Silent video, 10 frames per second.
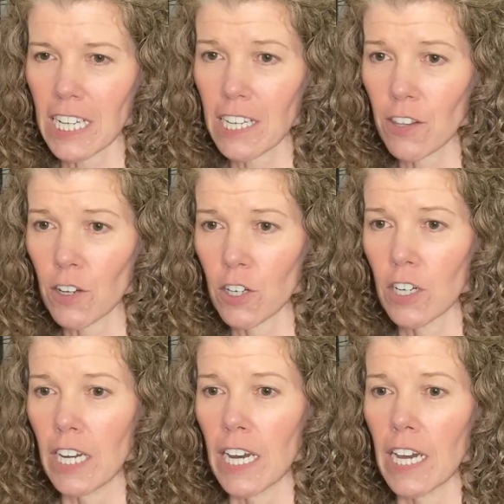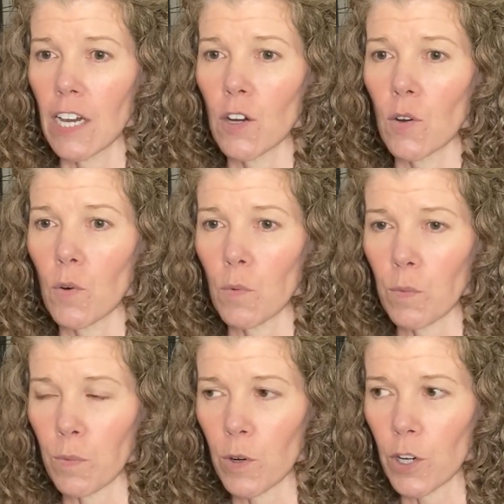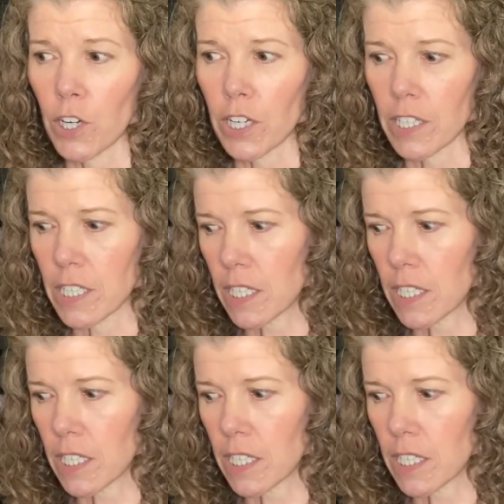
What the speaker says: either would